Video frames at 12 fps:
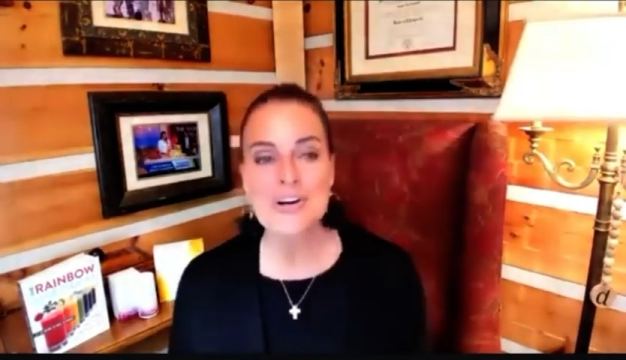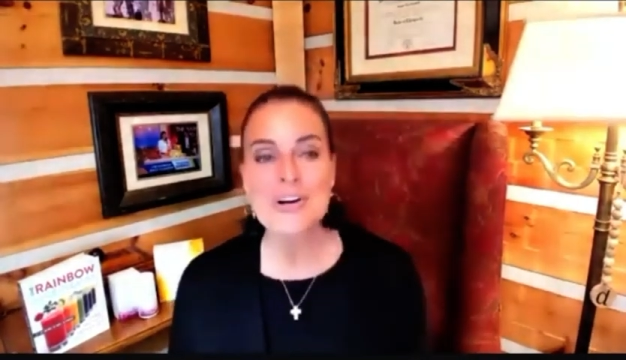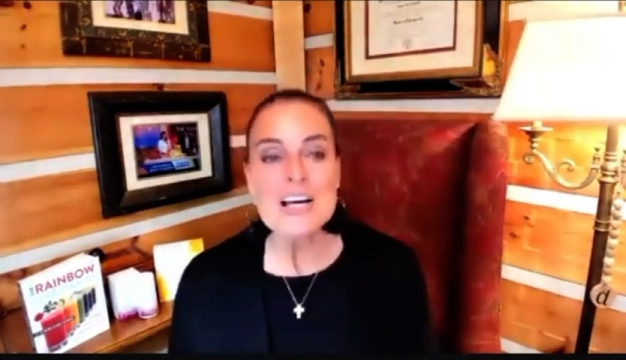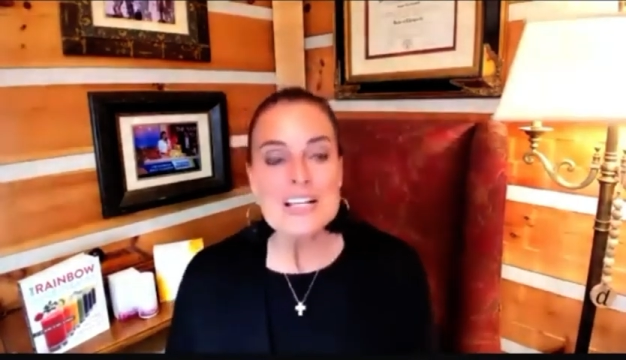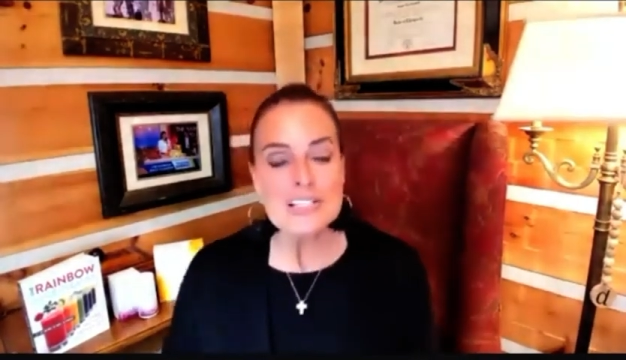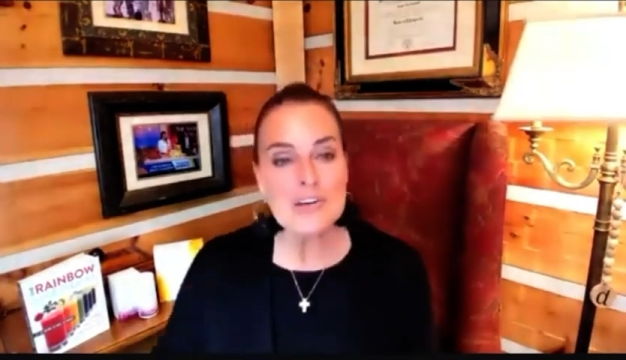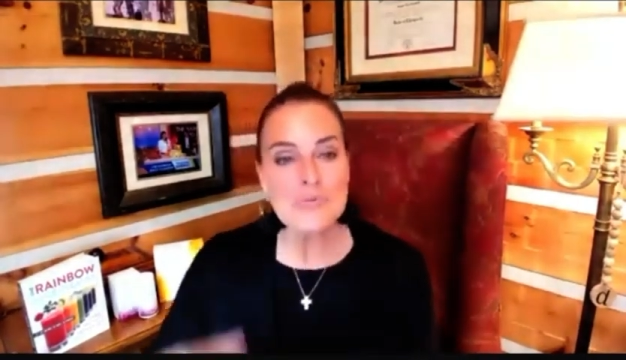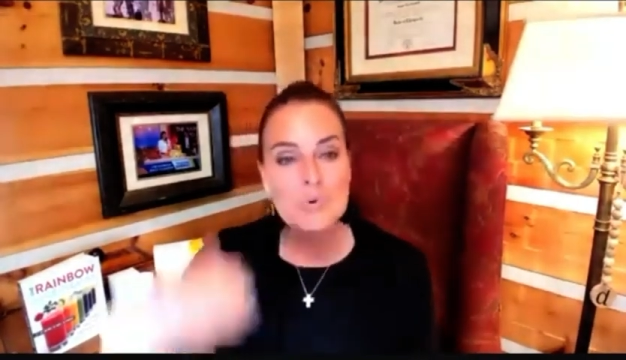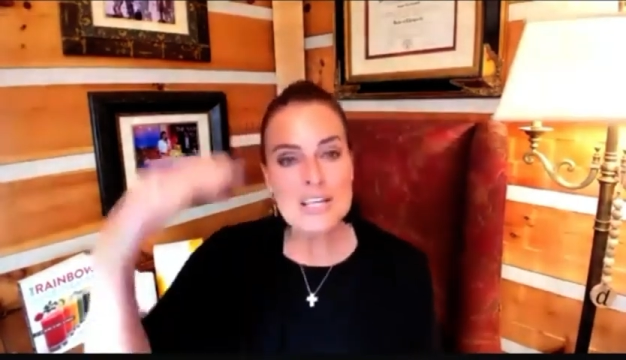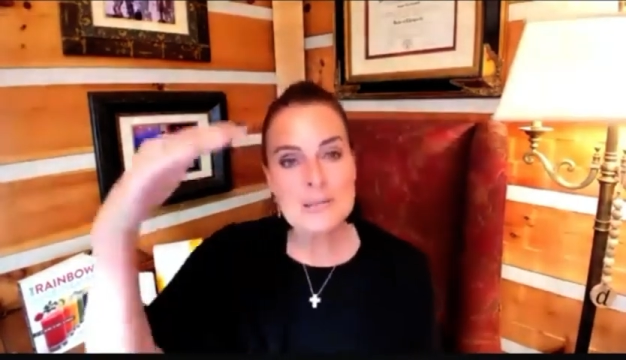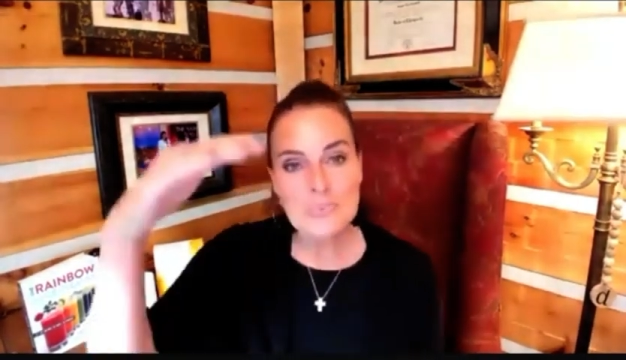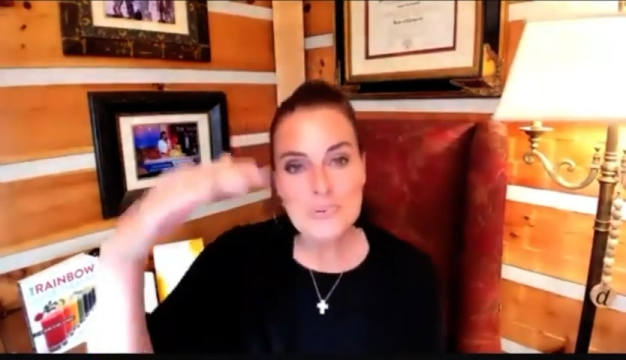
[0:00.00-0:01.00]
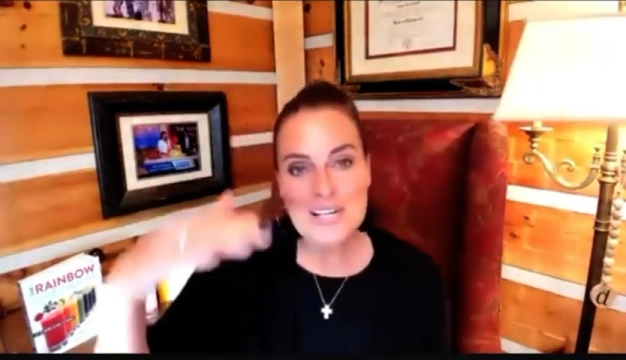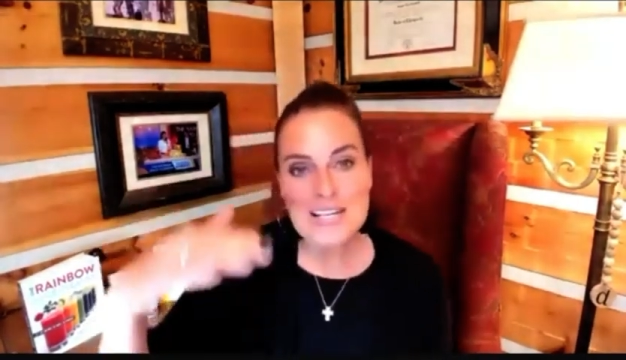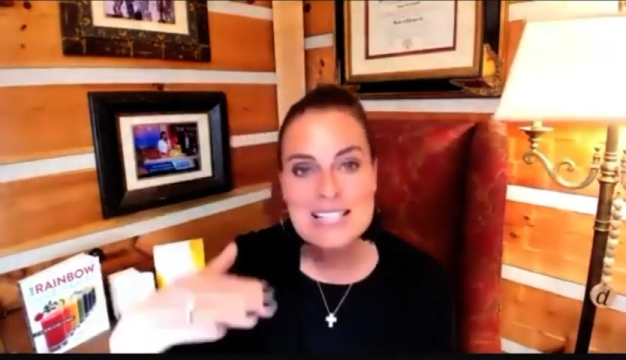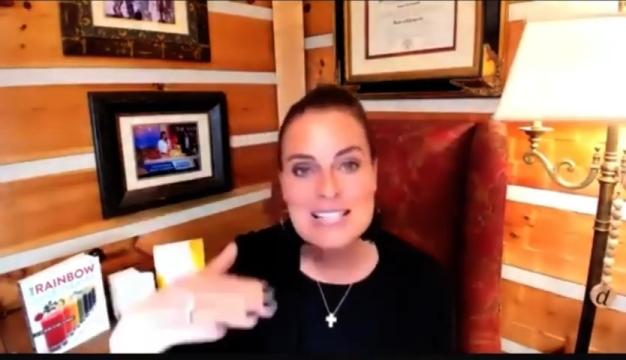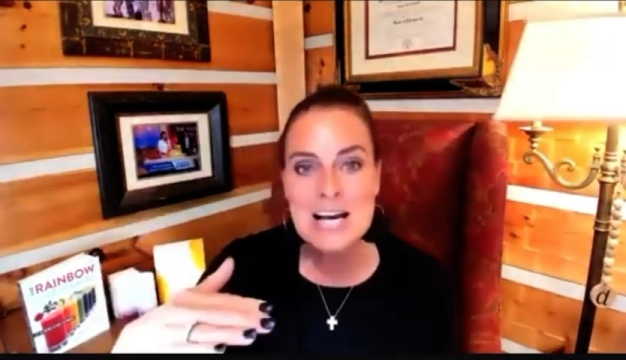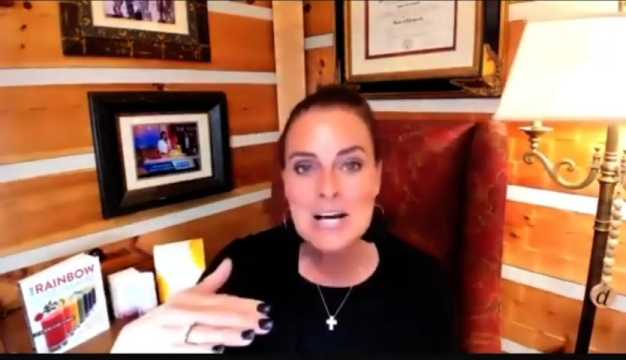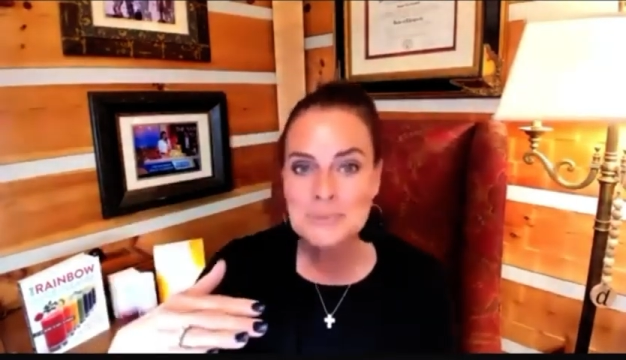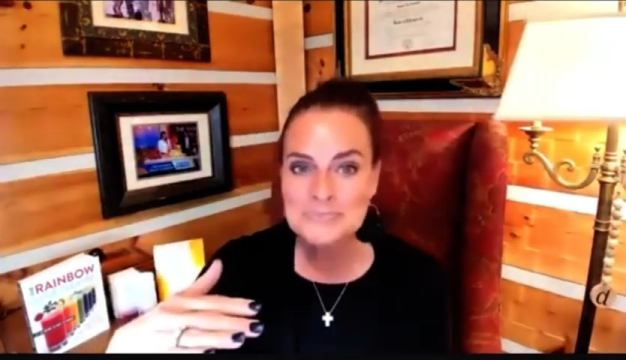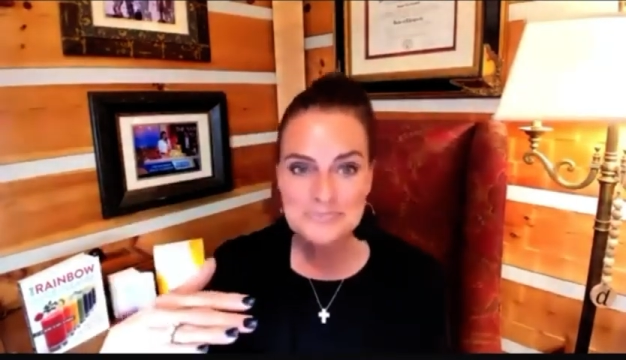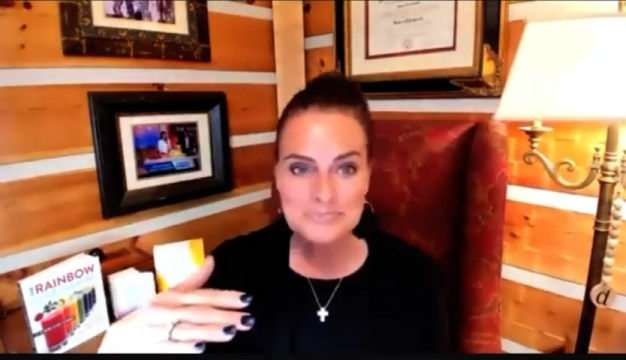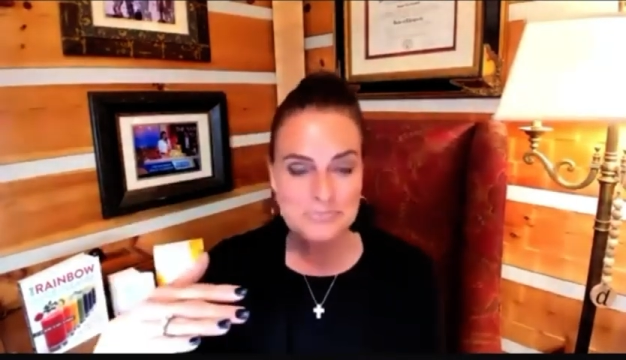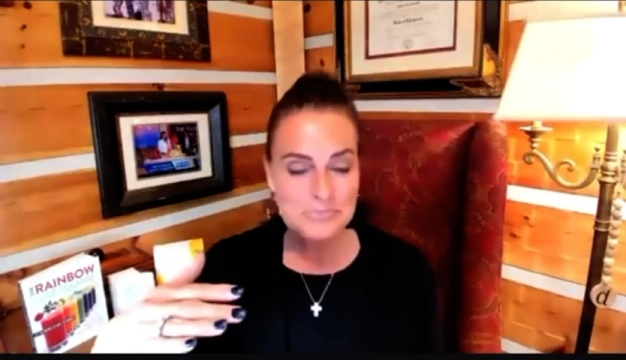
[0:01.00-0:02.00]
So if we can bring down
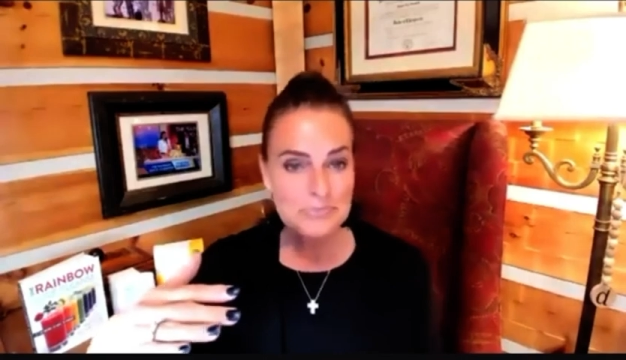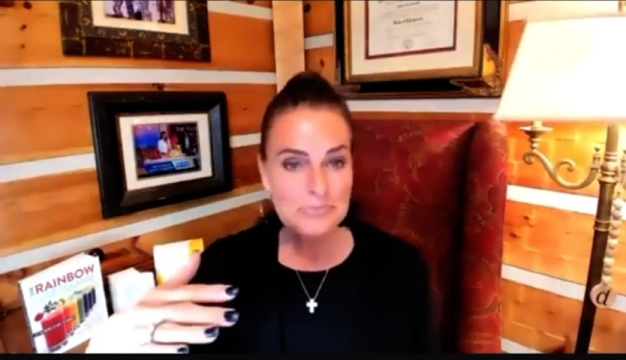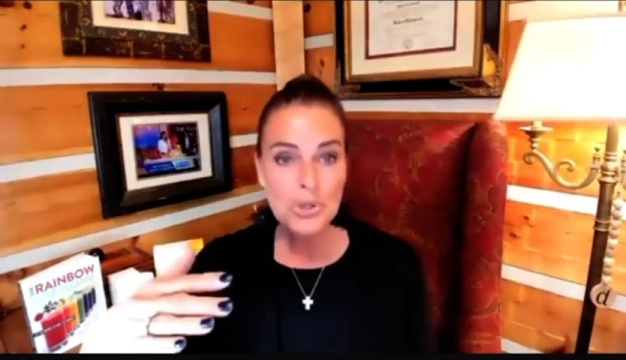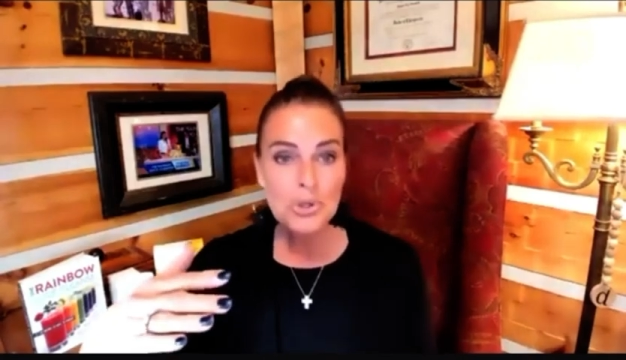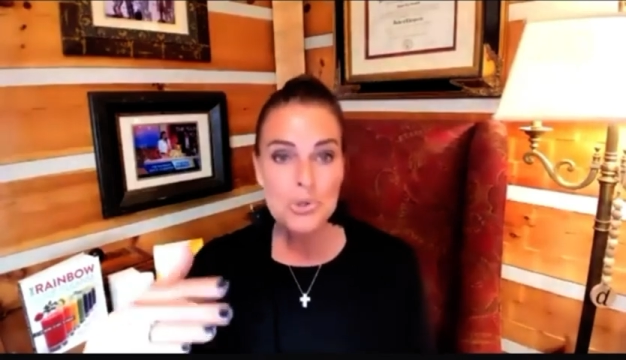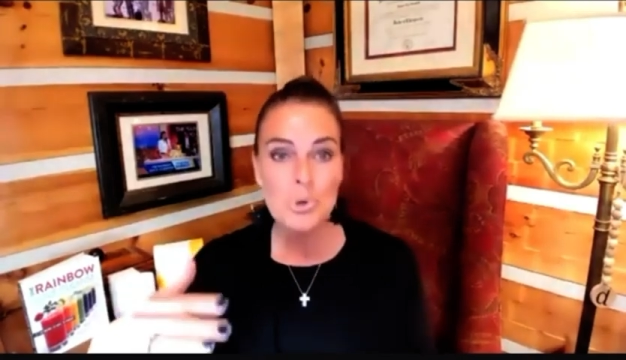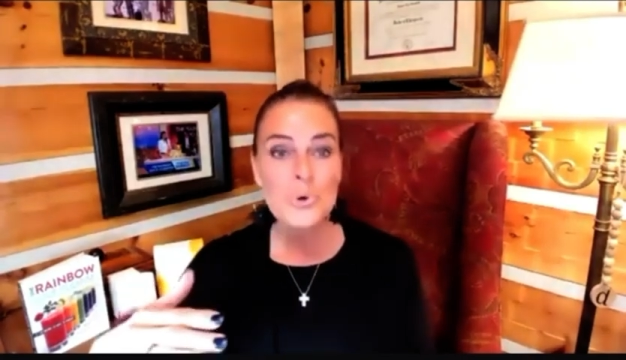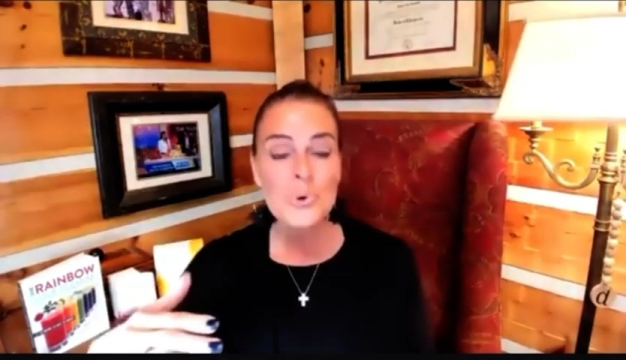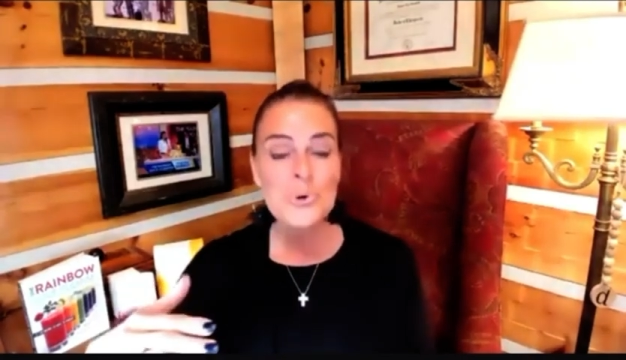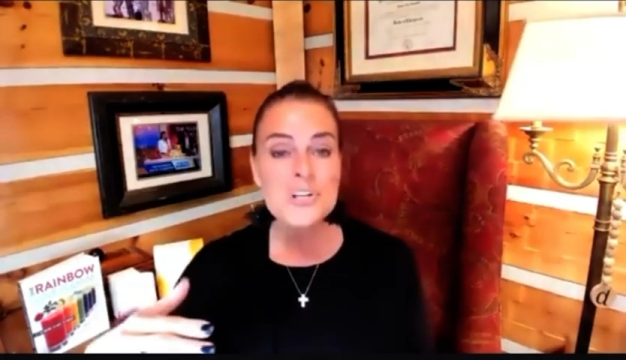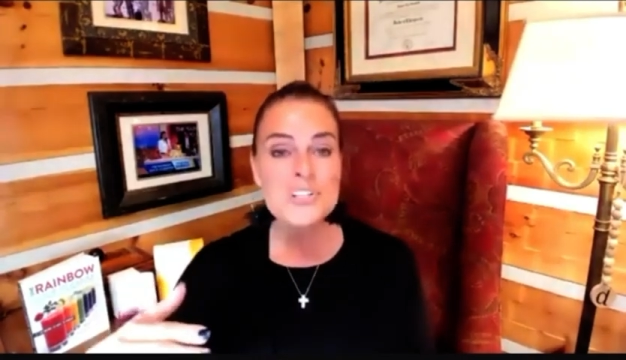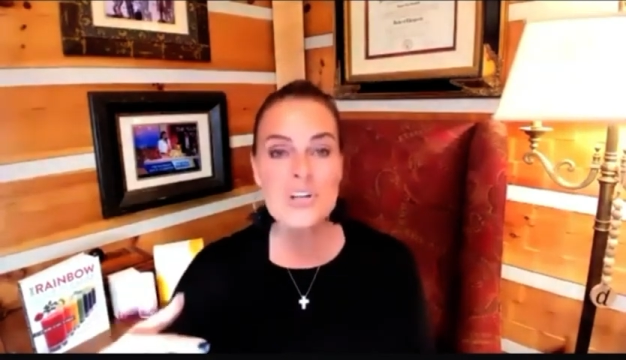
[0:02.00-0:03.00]
your cortisol,